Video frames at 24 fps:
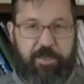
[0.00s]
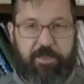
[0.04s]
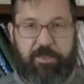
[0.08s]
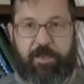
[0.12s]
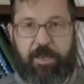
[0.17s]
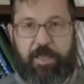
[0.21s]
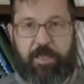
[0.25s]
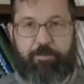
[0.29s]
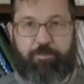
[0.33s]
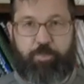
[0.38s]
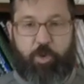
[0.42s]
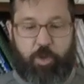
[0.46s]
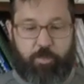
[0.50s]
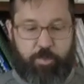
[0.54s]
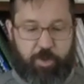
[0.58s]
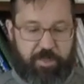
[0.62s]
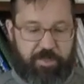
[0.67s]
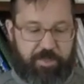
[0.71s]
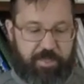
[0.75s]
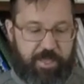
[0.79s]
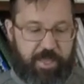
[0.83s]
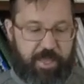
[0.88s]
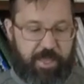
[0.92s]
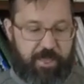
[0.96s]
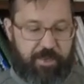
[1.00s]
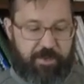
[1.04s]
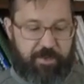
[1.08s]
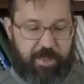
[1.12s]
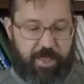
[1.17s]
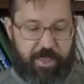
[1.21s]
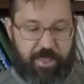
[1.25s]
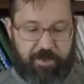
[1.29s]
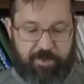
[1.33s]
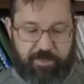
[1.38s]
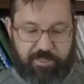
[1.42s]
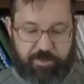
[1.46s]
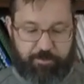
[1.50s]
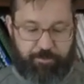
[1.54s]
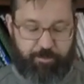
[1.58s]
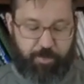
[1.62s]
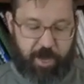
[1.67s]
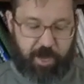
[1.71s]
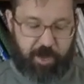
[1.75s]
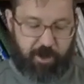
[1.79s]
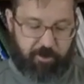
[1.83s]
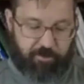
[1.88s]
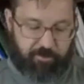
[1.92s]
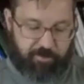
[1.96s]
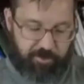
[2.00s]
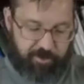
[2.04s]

light bulb on the end and a spare.